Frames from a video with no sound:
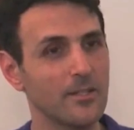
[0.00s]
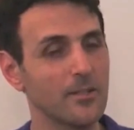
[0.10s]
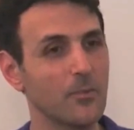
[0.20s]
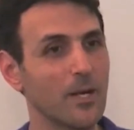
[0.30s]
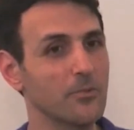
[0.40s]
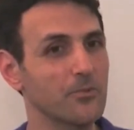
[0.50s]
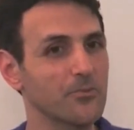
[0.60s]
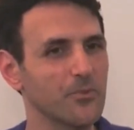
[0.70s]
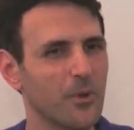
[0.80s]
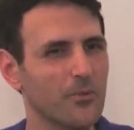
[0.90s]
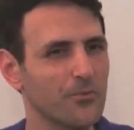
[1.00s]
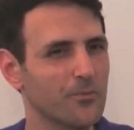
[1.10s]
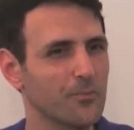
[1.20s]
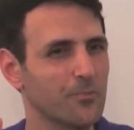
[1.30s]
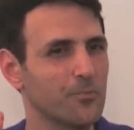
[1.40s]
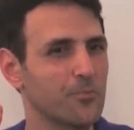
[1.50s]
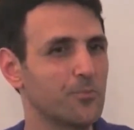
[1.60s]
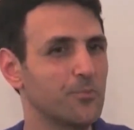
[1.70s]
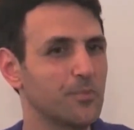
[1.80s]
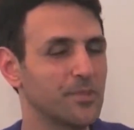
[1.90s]
one of
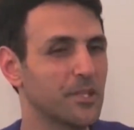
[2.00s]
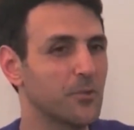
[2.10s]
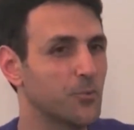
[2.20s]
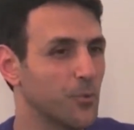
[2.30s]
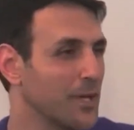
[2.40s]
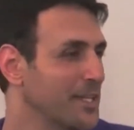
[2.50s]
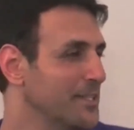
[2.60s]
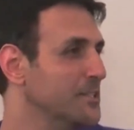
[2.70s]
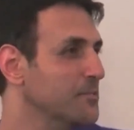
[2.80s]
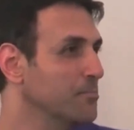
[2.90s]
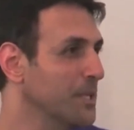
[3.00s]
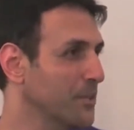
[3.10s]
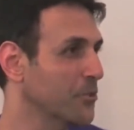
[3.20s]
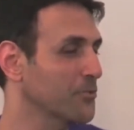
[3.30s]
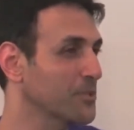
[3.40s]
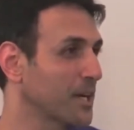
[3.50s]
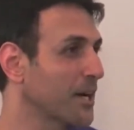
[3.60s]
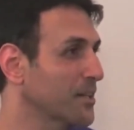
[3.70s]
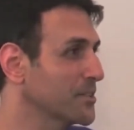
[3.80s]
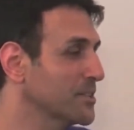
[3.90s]
the greatest myth of the
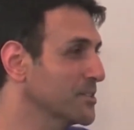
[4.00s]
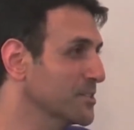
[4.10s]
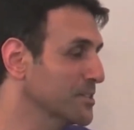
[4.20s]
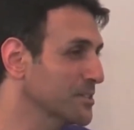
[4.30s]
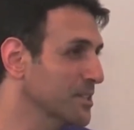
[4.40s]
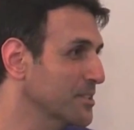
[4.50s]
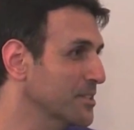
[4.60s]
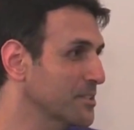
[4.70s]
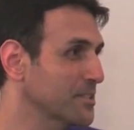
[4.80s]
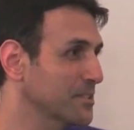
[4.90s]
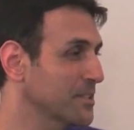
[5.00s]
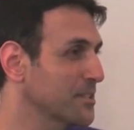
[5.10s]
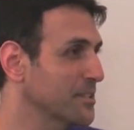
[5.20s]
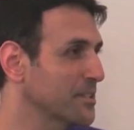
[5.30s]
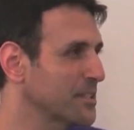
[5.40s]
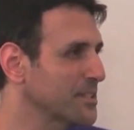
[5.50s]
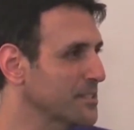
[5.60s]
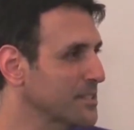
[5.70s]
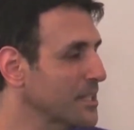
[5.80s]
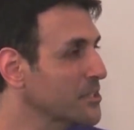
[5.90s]
heart is that it
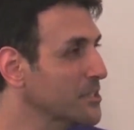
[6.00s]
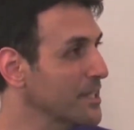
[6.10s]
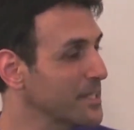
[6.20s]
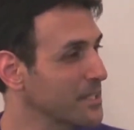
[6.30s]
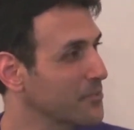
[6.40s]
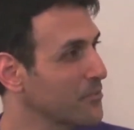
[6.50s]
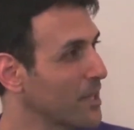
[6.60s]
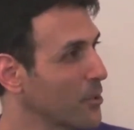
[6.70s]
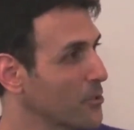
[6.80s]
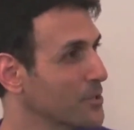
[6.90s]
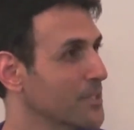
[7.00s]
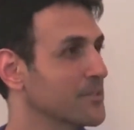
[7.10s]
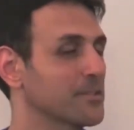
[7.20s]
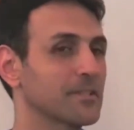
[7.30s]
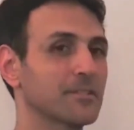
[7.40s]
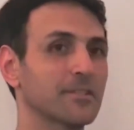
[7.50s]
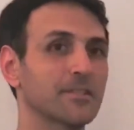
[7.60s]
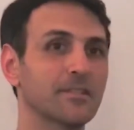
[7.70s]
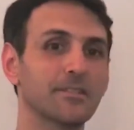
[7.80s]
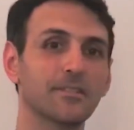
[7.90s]
is such a delicate flower
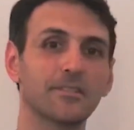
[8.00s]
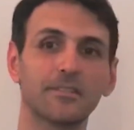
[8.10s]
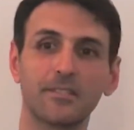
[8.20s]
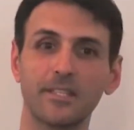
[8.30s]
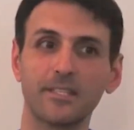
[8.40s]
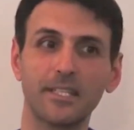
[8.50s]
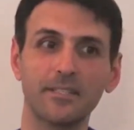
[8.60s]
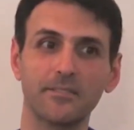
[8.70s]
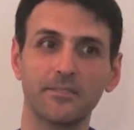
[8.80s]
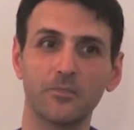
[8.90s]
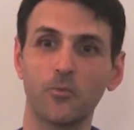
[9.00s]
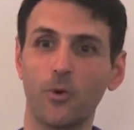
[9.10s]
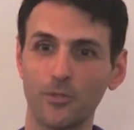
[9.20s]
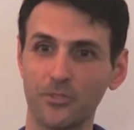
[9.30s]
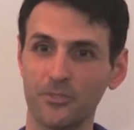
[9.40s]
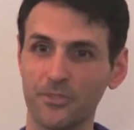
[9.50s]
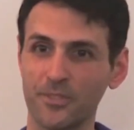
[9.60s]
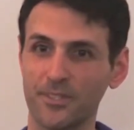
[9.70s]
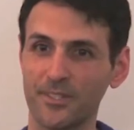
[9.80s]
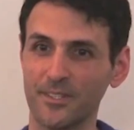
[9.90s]
that it can get squashed
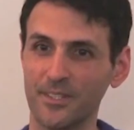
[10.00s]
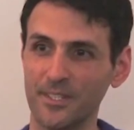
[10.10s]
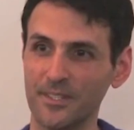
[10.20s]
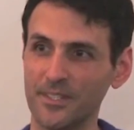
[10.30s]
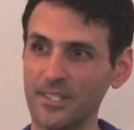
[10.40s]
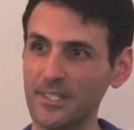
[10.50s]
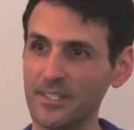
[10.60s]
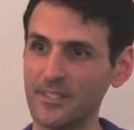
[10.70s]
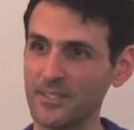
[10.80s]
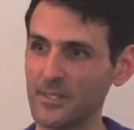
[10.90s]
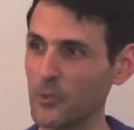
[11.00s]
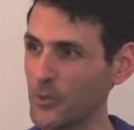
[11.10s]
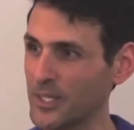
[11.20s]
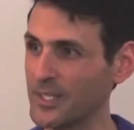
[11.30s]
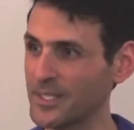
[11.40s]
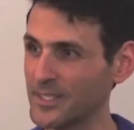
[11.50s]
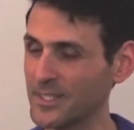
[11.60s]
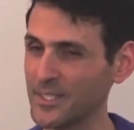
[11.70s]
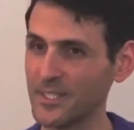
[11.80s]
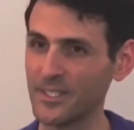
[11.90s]
quickly.
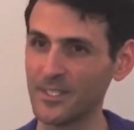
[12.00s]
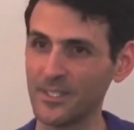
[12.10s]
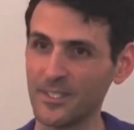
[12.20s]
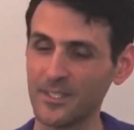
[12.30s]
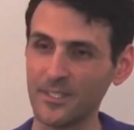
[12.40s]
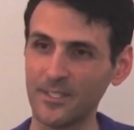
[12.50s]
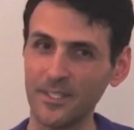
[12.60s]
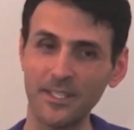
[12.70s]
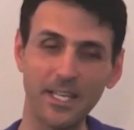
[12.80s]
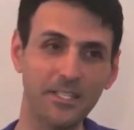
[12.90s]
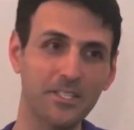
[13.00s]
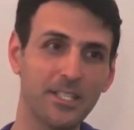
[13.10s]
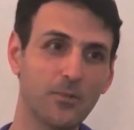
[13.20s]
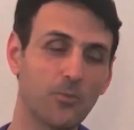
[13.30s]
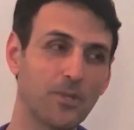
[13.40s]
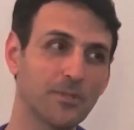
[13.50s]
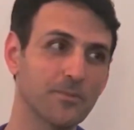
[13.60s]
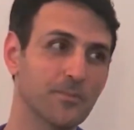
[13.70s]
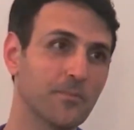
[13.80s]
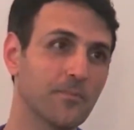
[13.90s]
And actually, when